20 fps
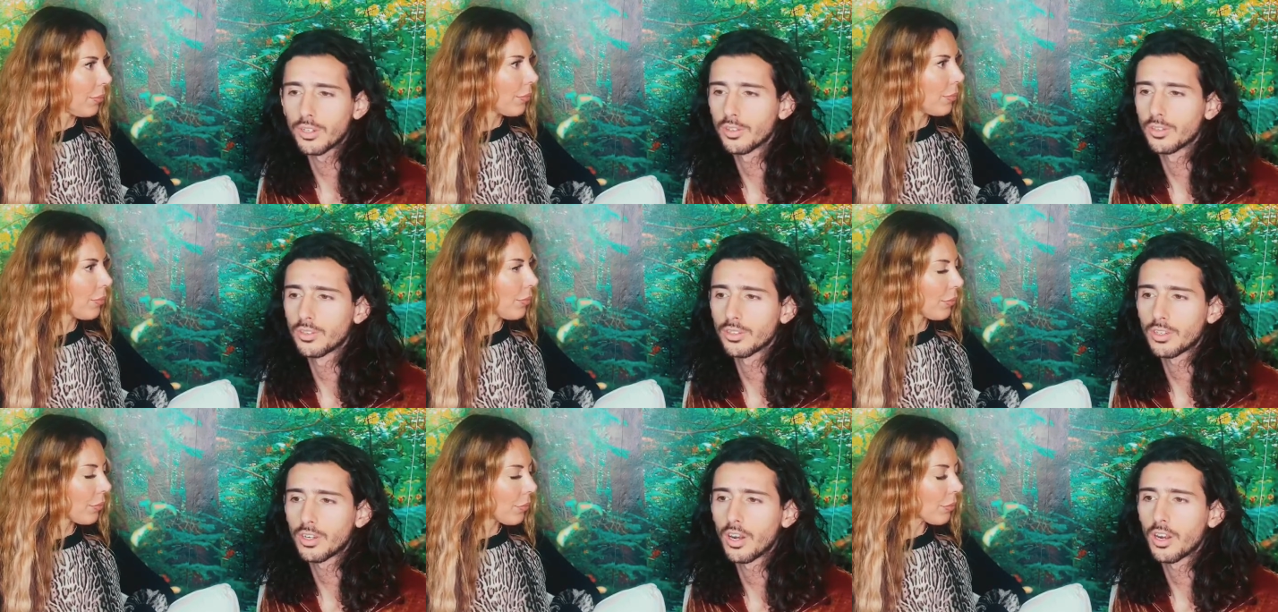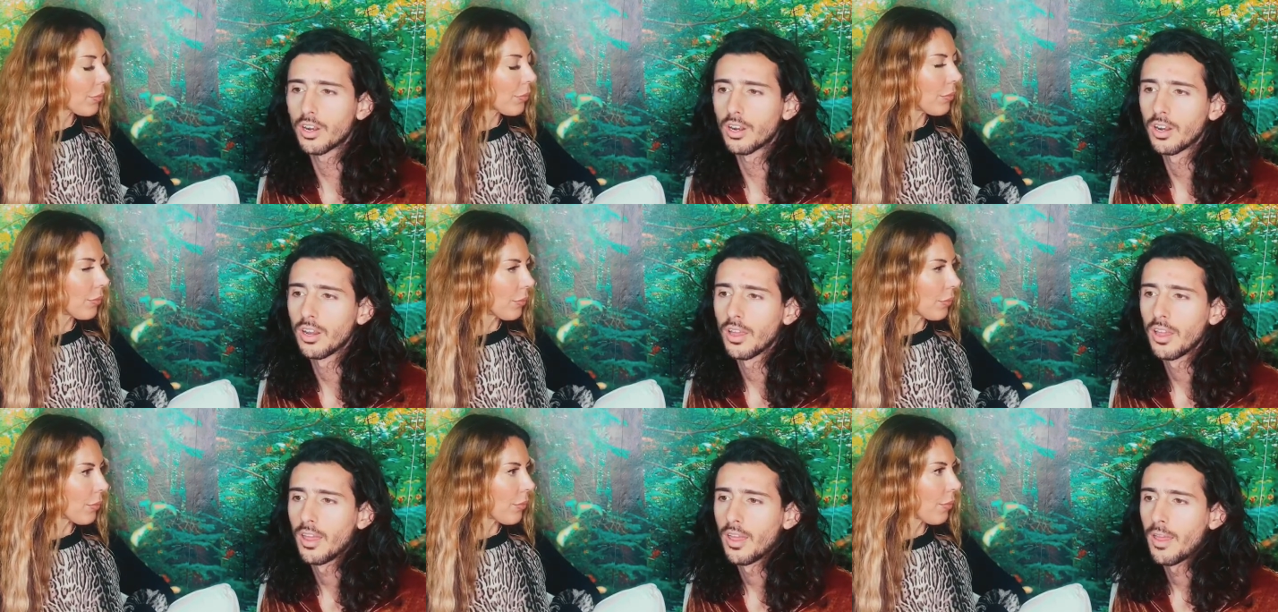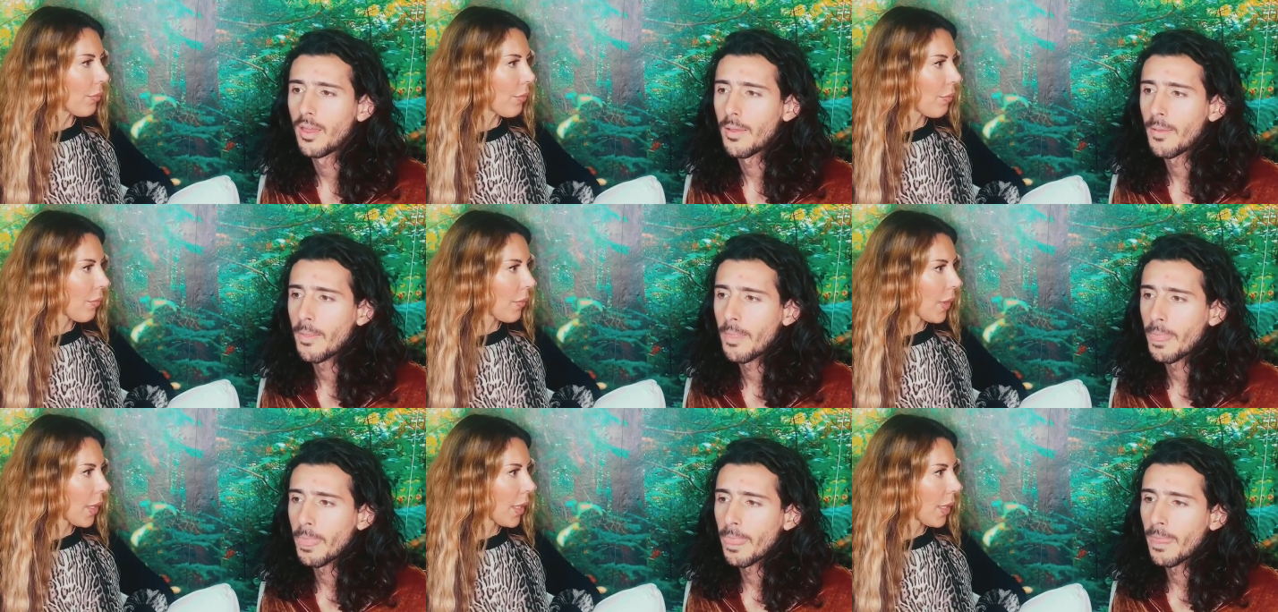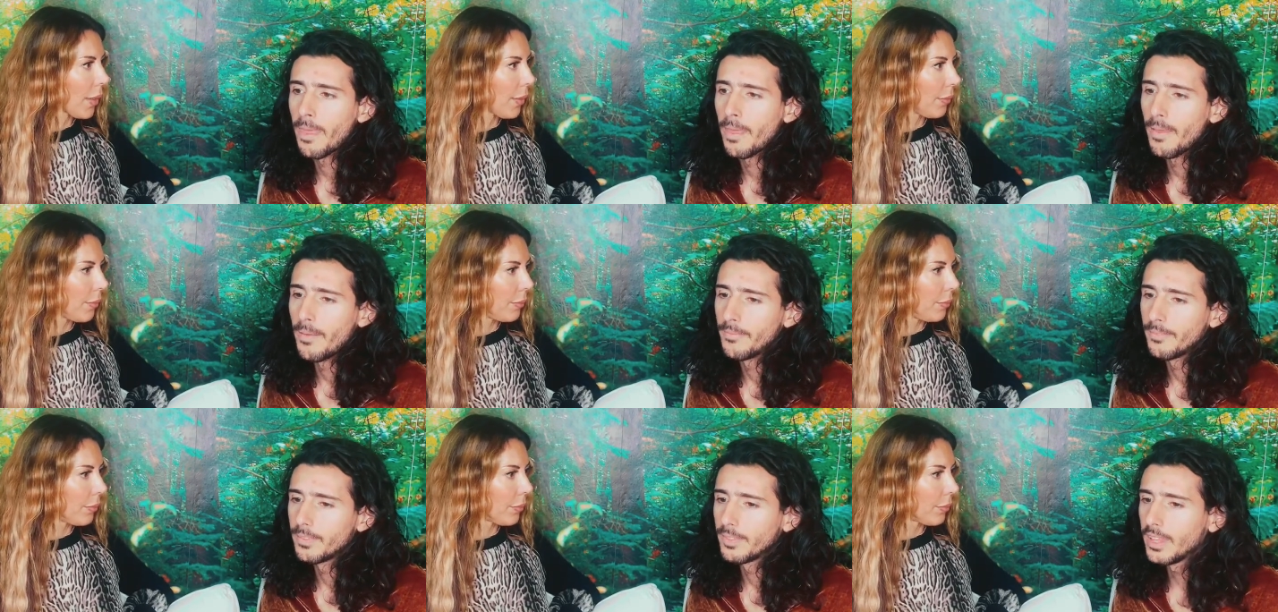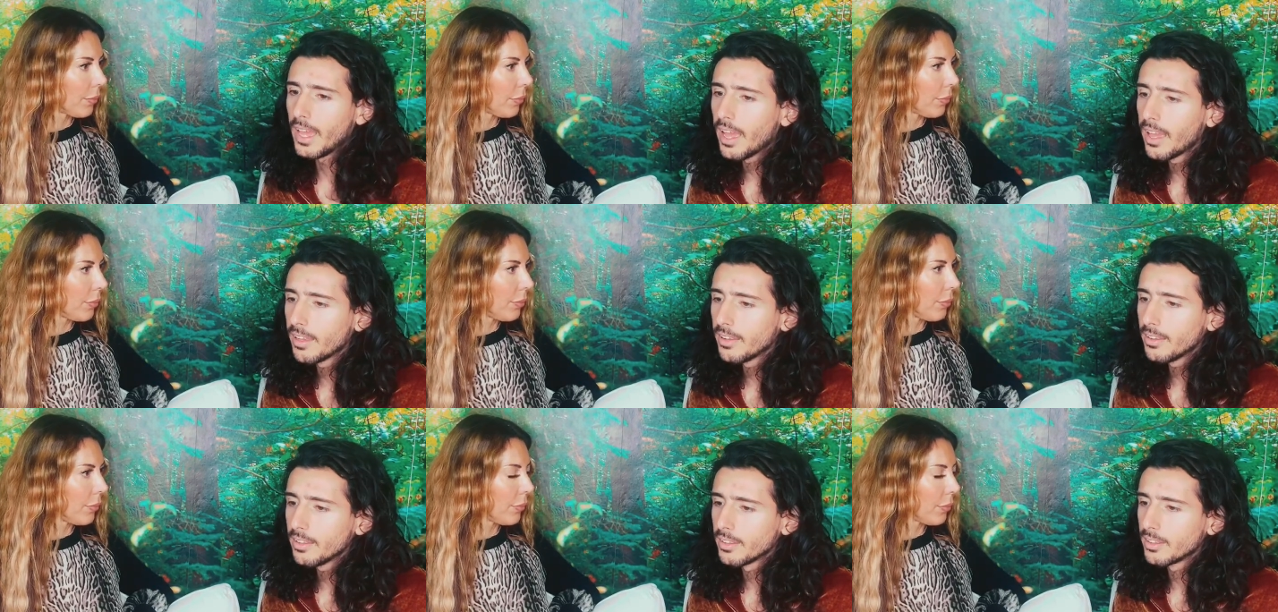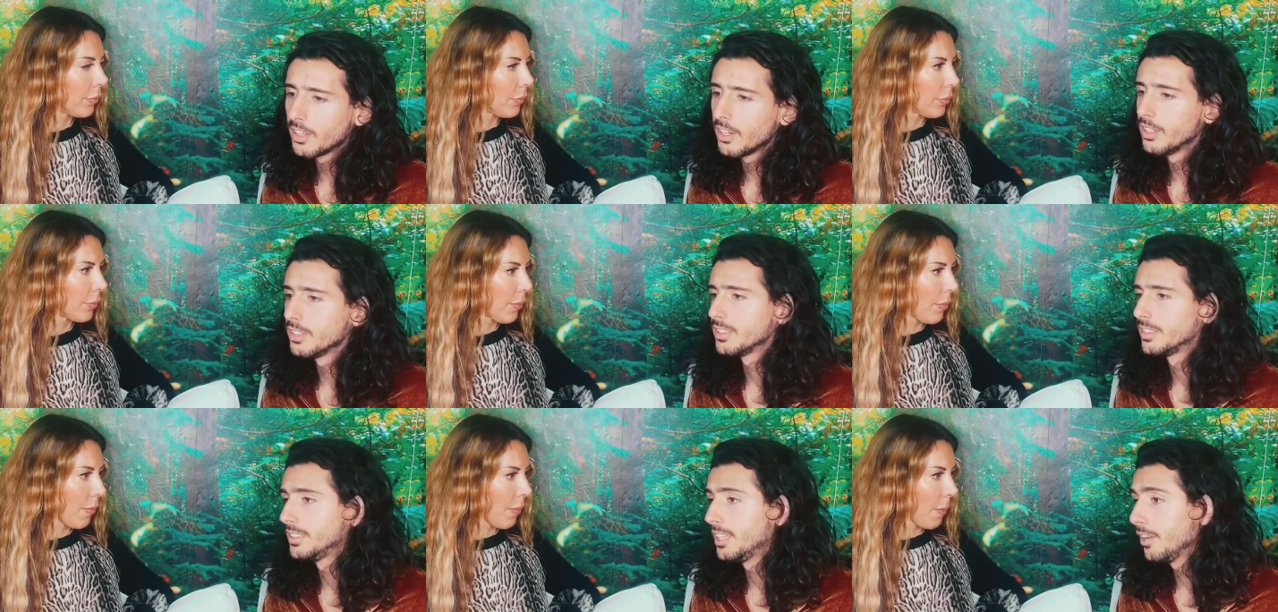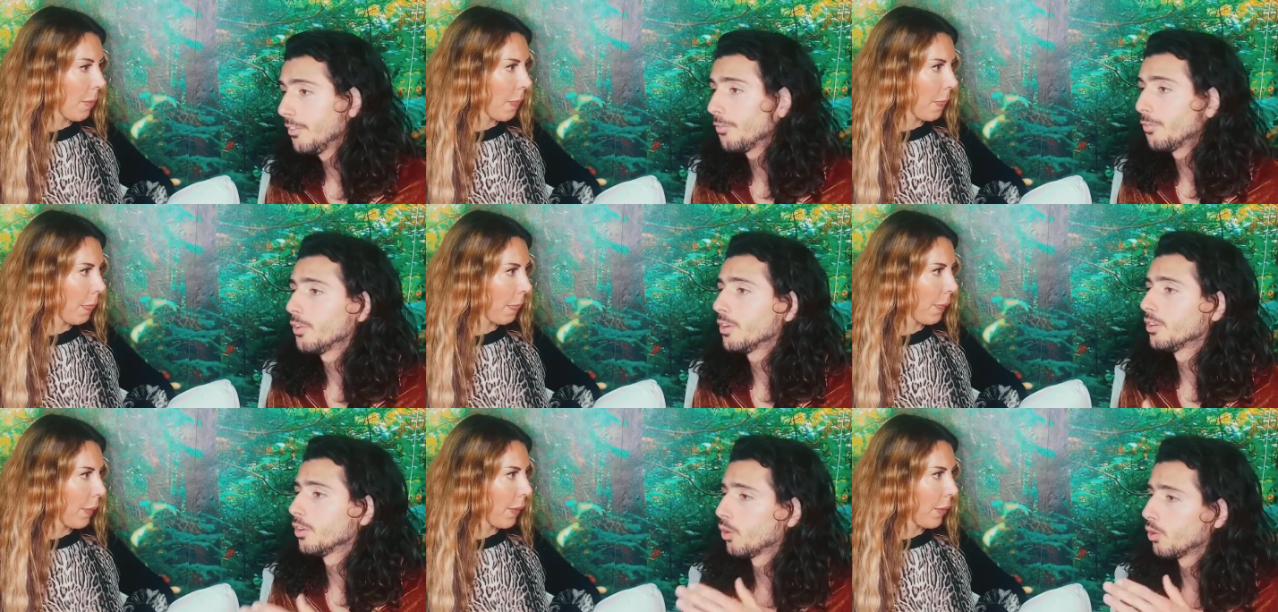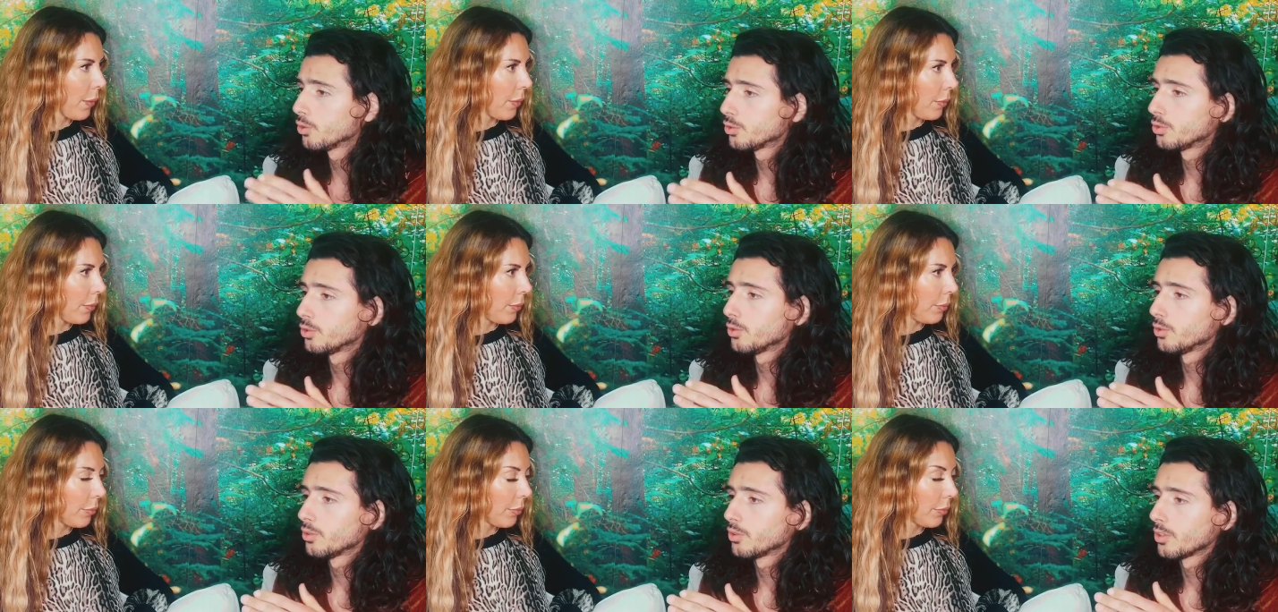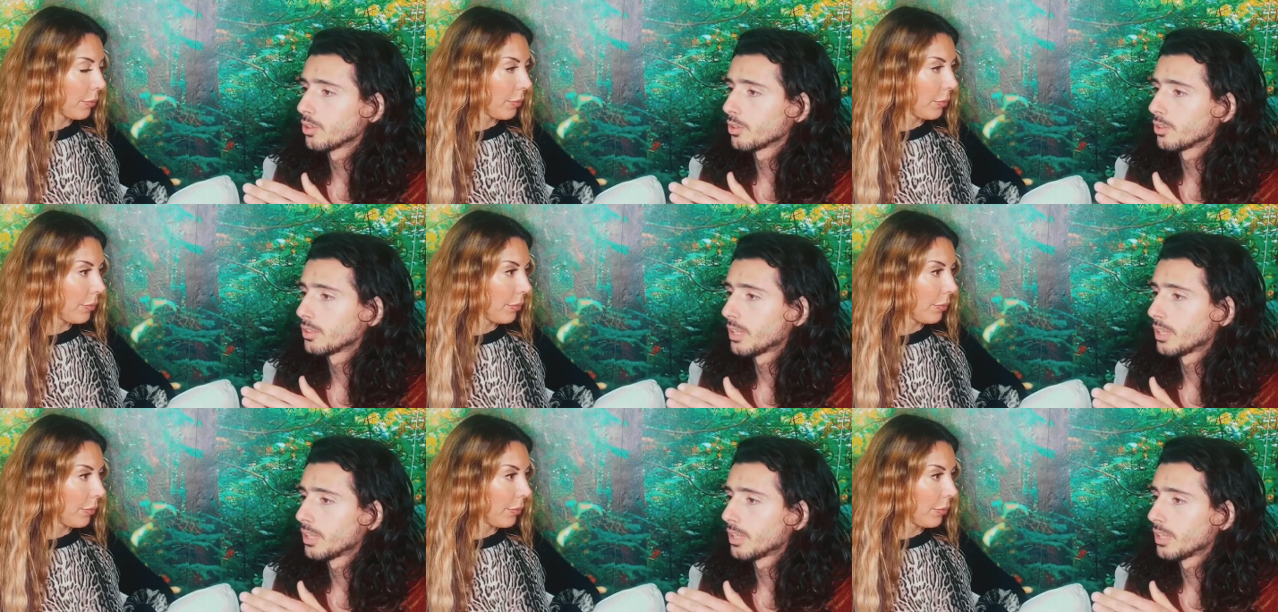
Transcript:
Speaker 1: on the car. Then there's different also